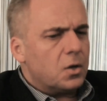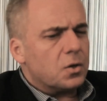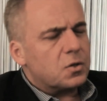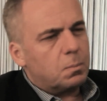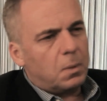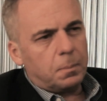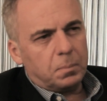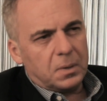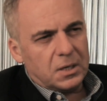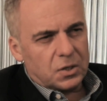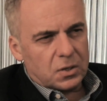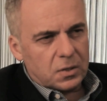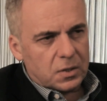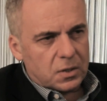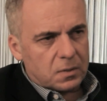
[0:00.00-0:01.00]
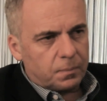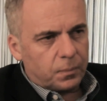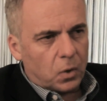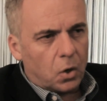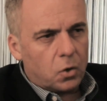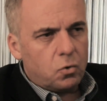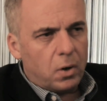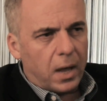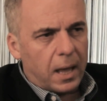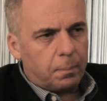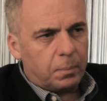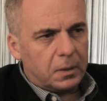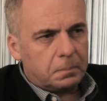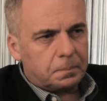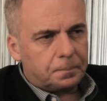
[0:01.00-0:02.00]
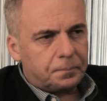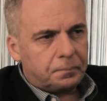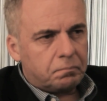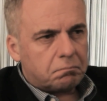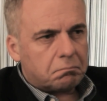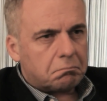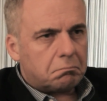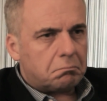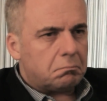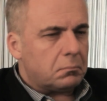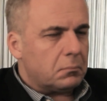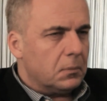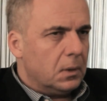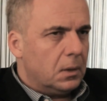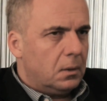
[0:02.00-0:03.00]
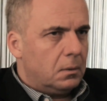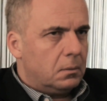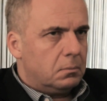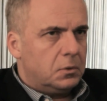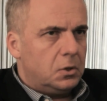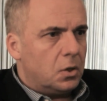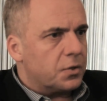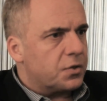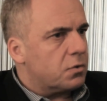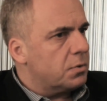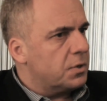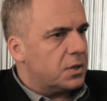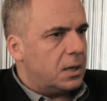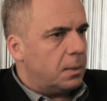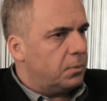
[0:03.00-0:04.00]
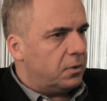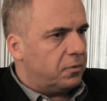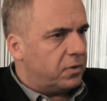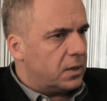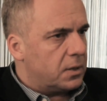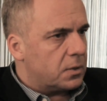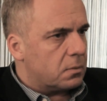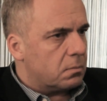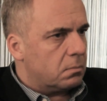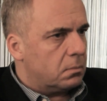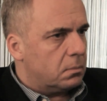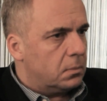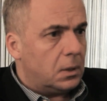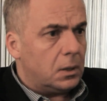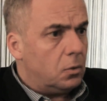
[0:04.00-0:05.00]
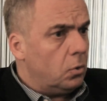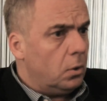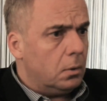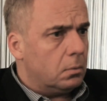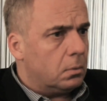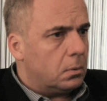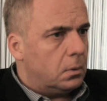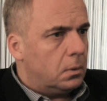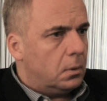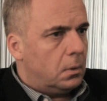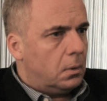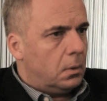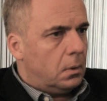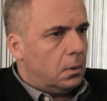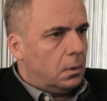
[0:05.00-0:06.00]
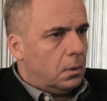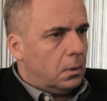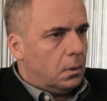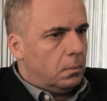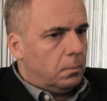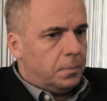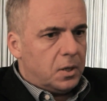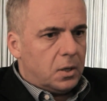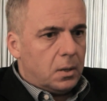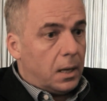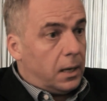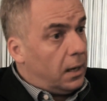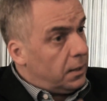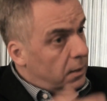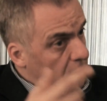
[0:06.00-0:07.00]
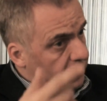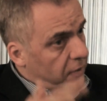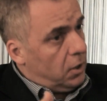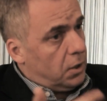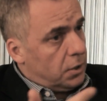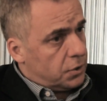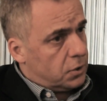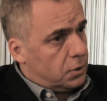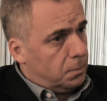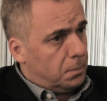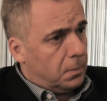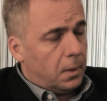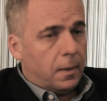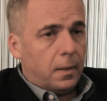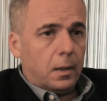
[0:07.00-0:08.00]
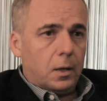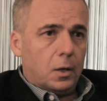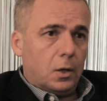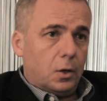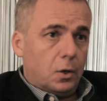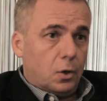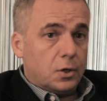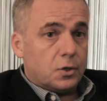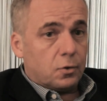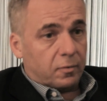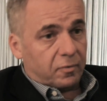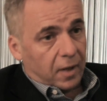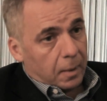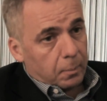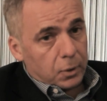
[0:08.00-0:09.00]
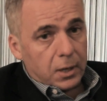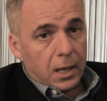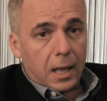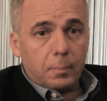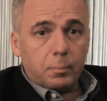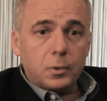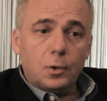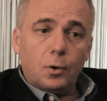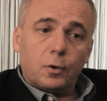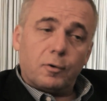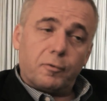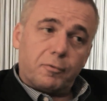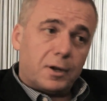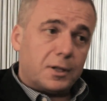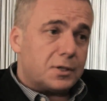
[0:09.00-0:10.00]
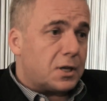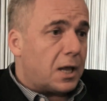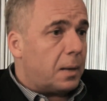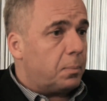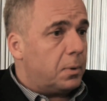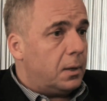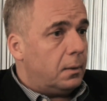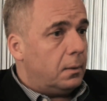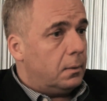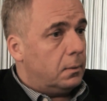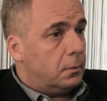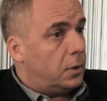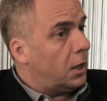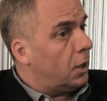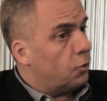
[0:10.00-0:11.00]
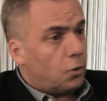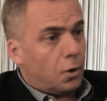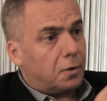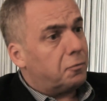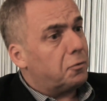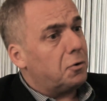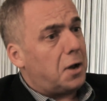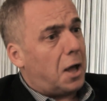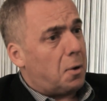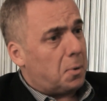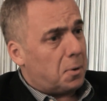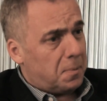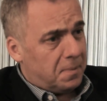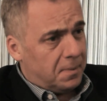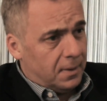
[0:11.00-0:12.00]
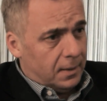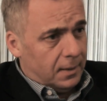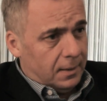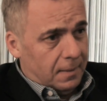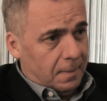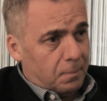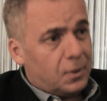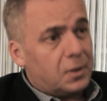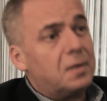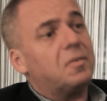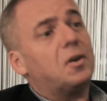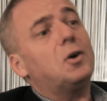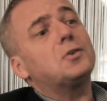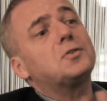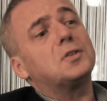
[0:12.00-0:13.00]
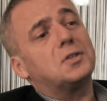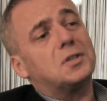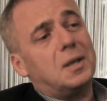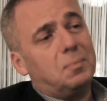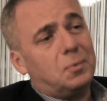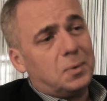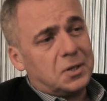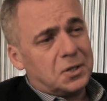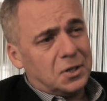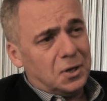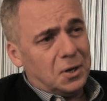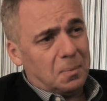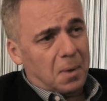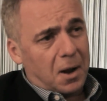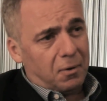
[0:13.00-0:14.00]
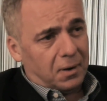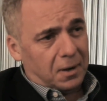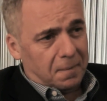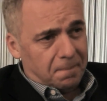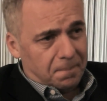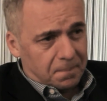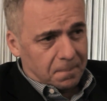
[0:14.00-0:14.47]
ask my patients, are you happy? The answer is an empty face. They don't know. And if I ask them, is your family happy or your friends happy? They can talk for an hour. But if I ask the same question in America,